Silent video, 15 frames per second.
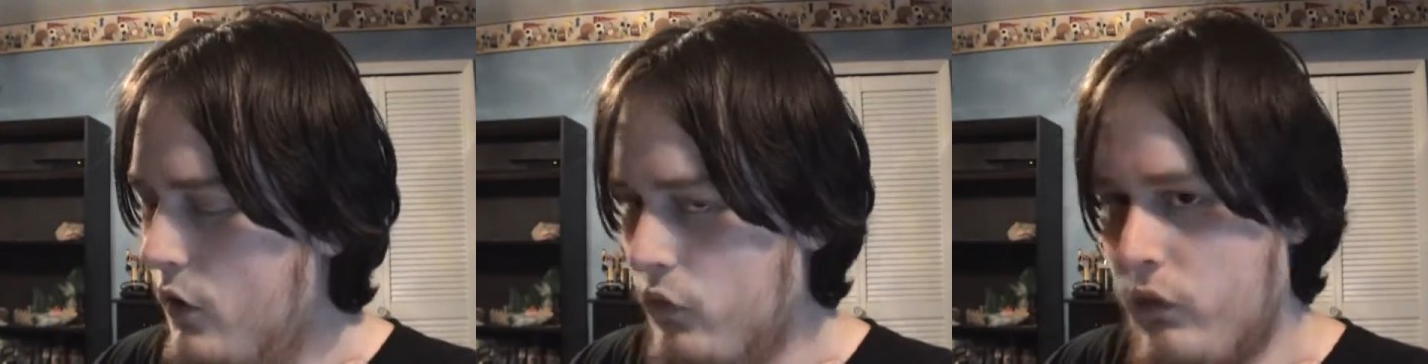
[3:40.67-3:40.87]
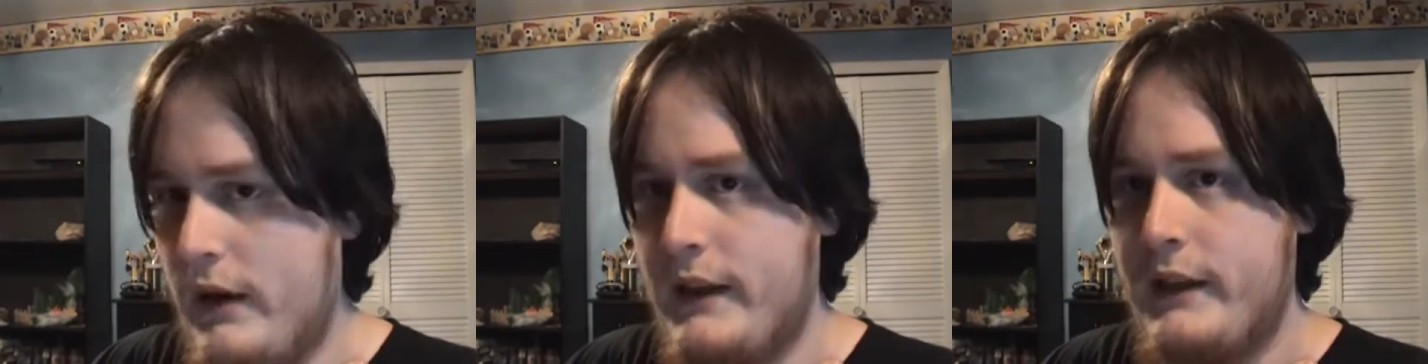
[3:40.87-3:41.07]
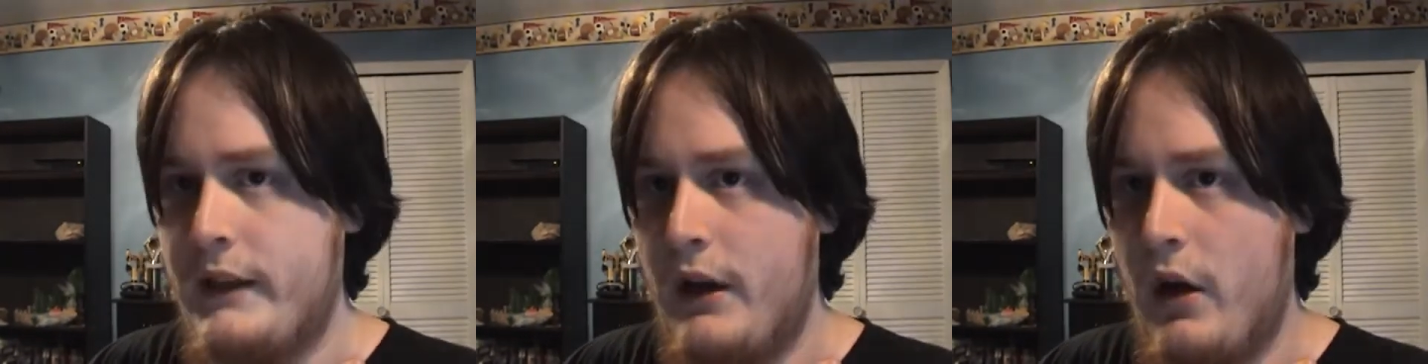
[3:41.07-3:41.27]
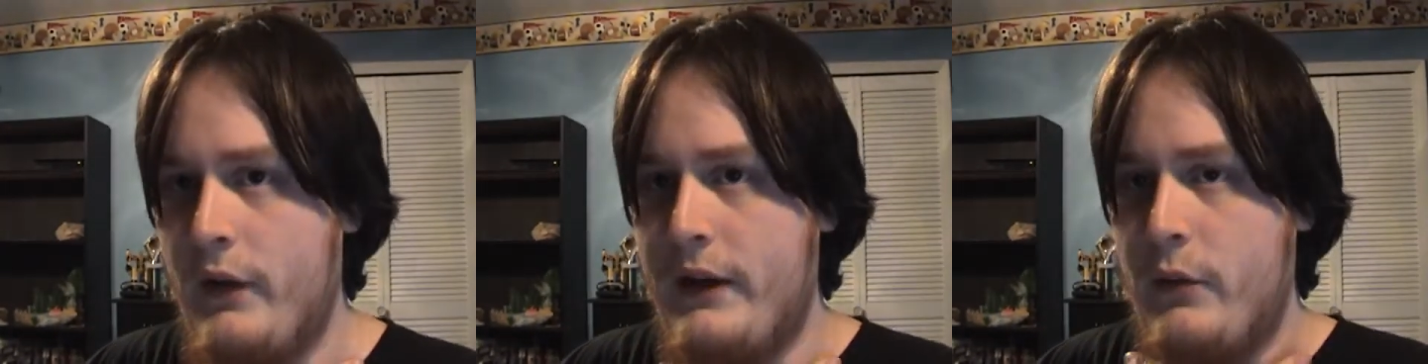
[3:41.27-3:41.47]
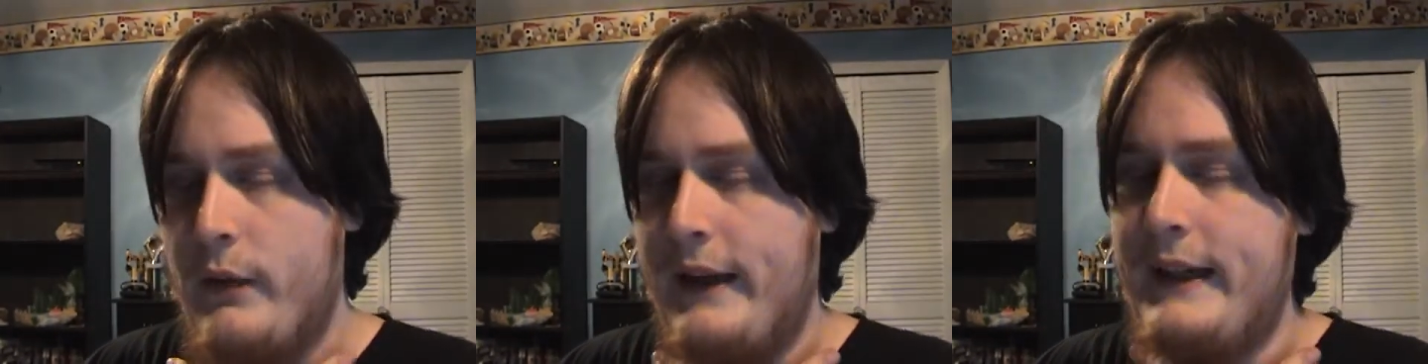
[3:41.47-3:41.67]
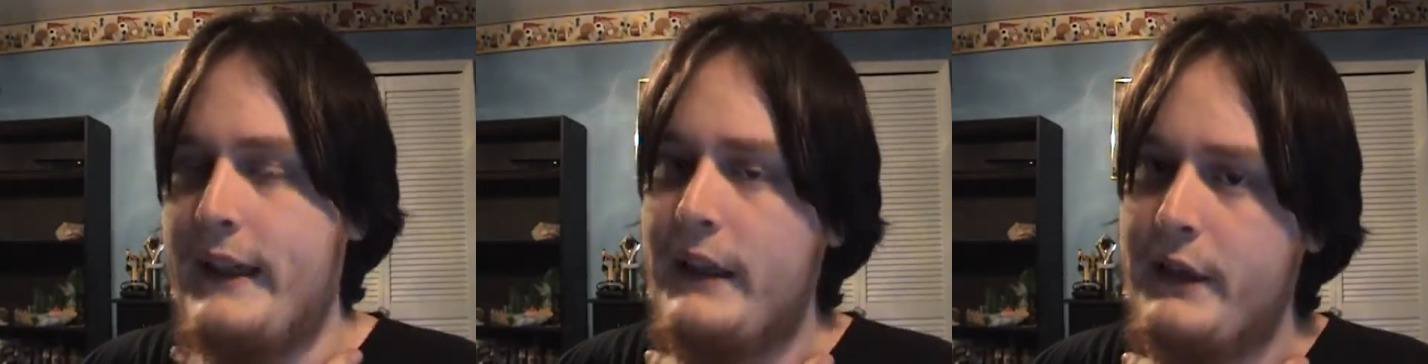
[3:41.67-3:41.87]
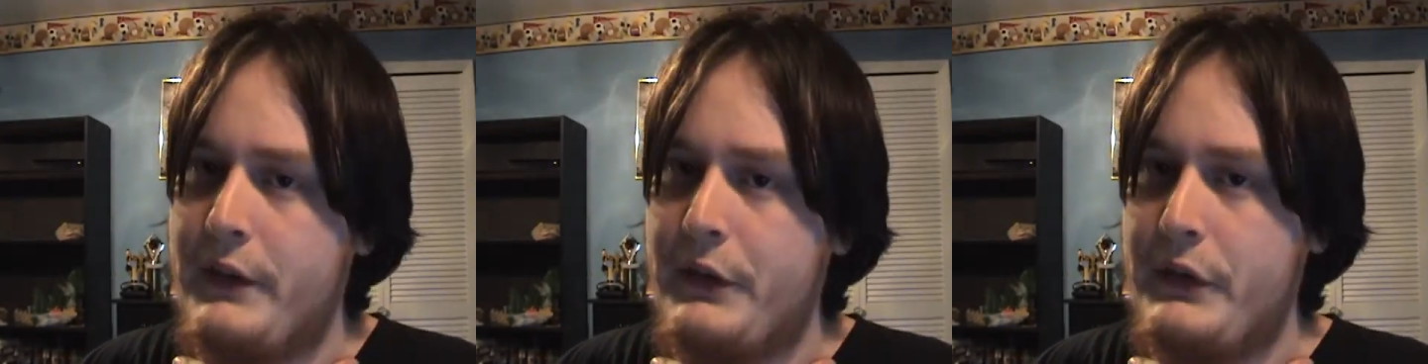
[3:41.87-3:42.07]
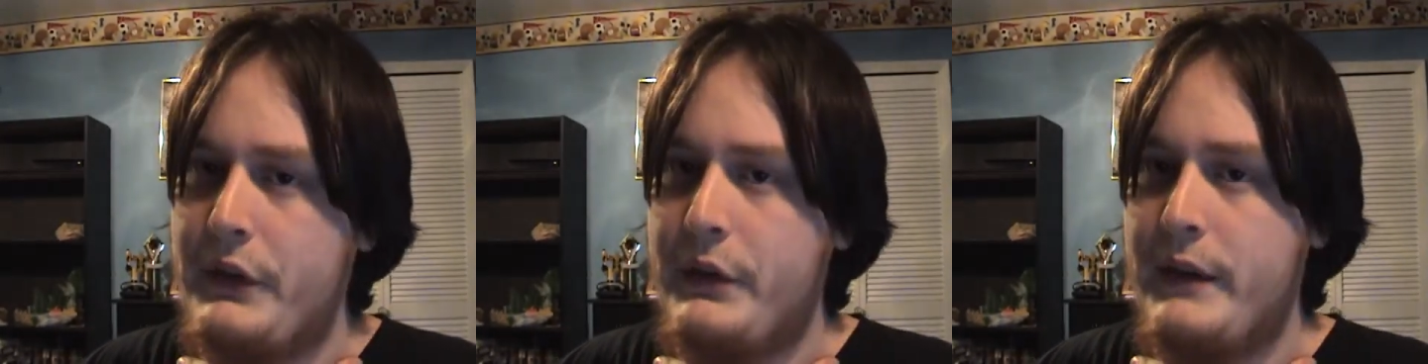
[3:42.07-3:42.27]
ready to go, and then when I get
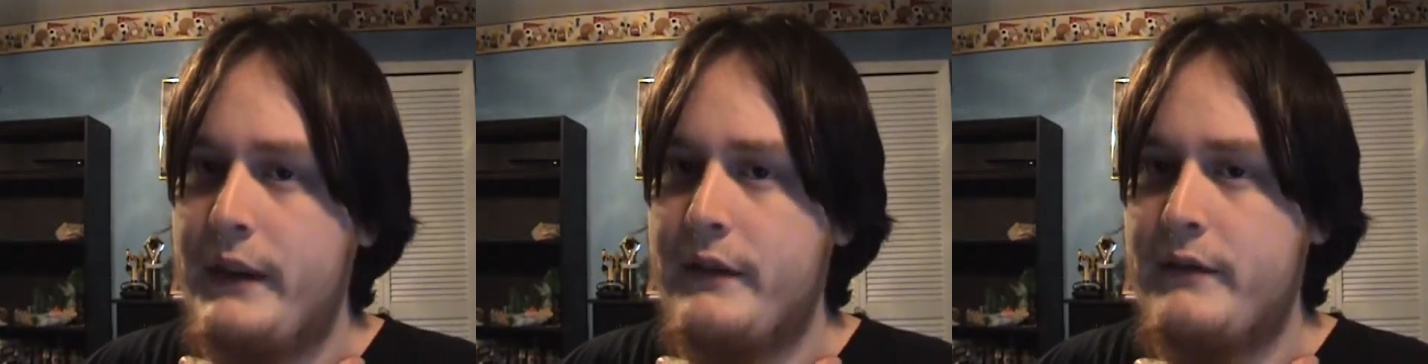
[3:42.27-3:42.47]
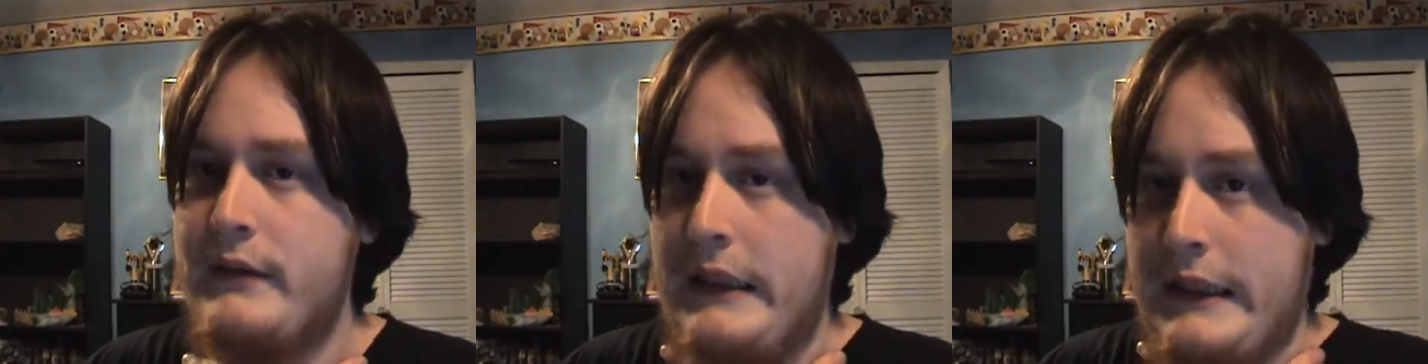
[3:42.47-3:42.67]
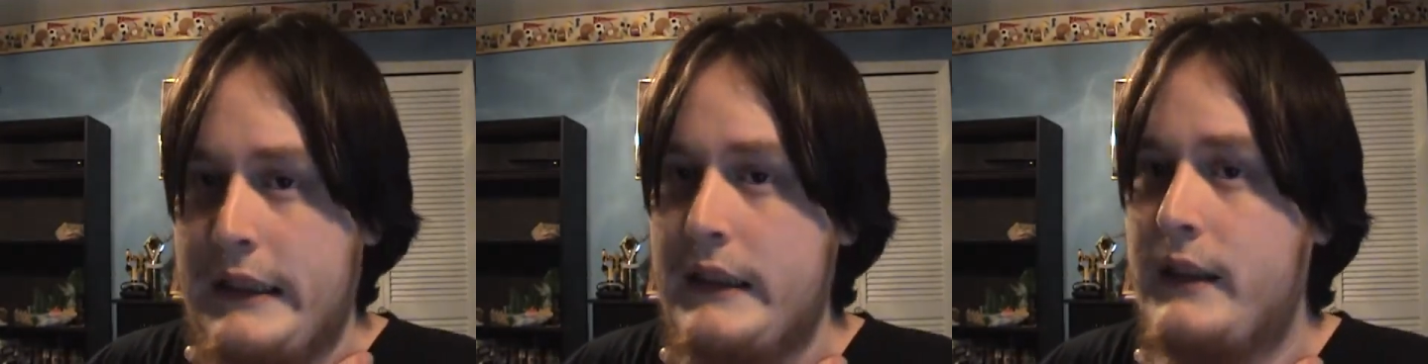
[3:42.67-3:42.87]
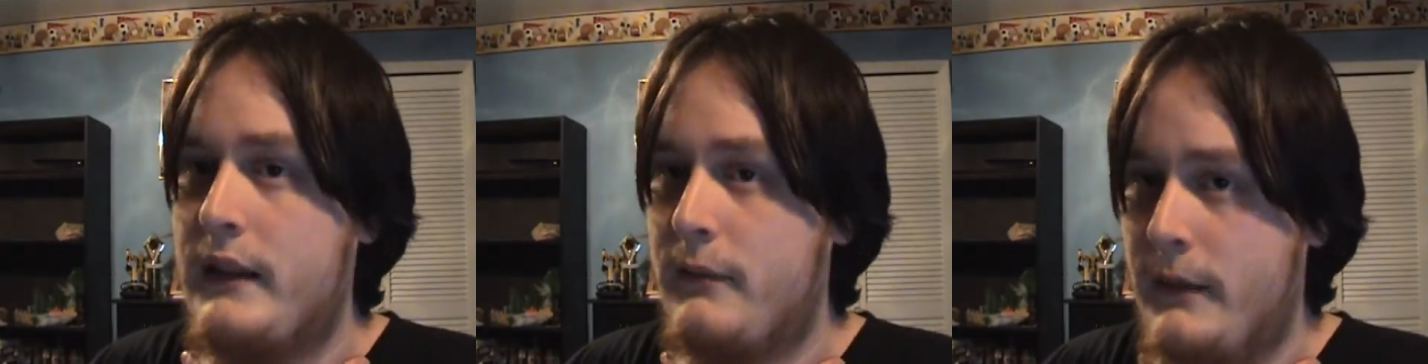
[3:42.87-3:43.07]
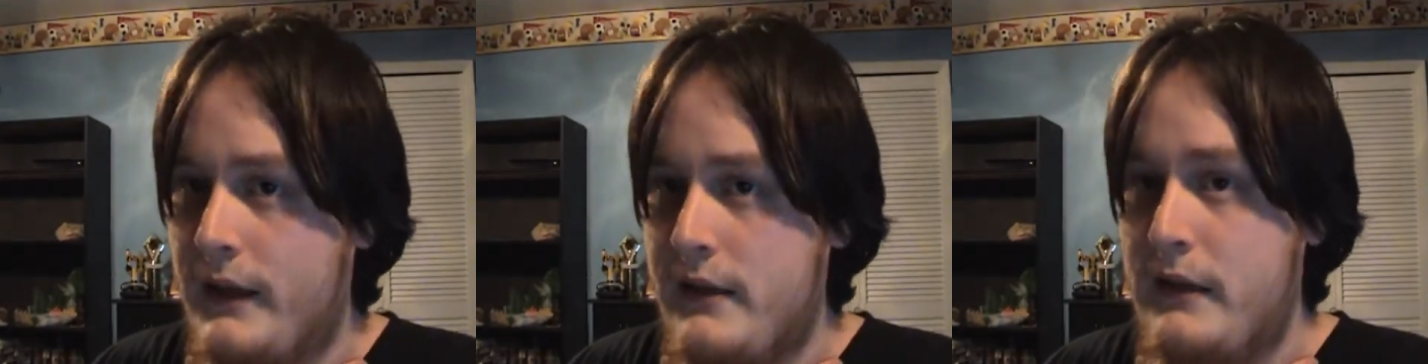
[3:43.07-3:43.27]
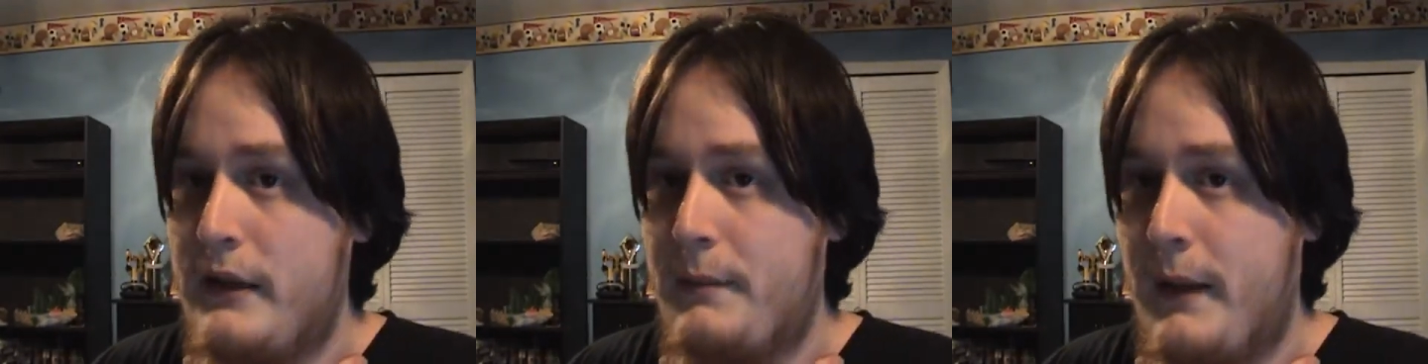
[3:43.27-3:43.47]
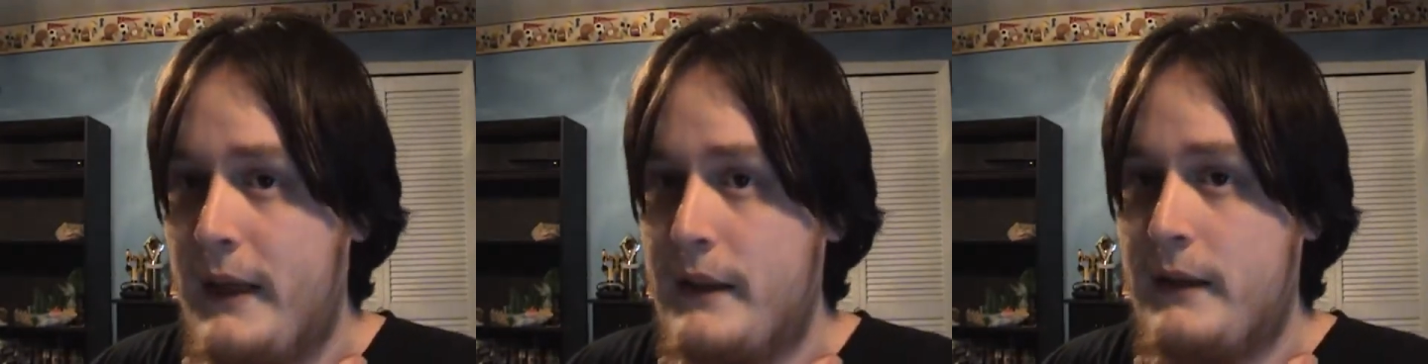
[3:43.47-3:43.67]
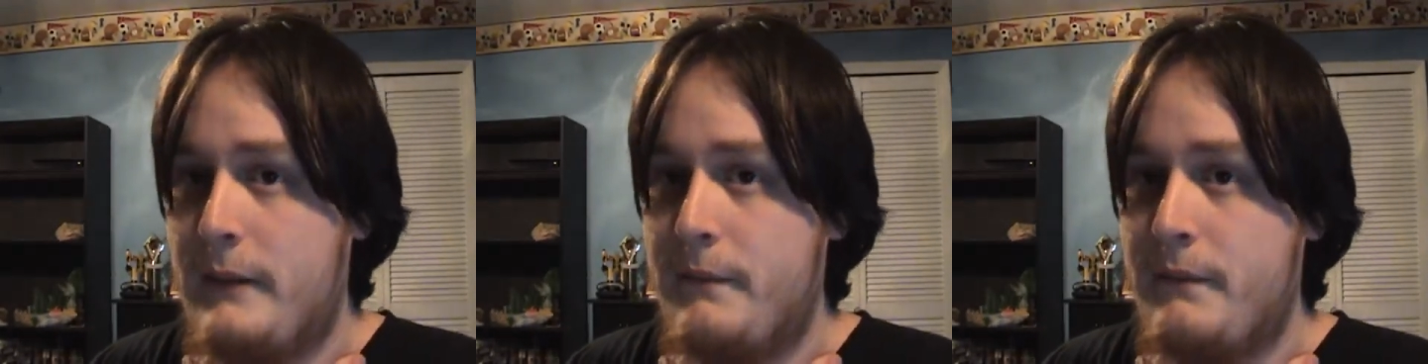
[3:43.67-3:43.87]
another unit, I can get them easily painted up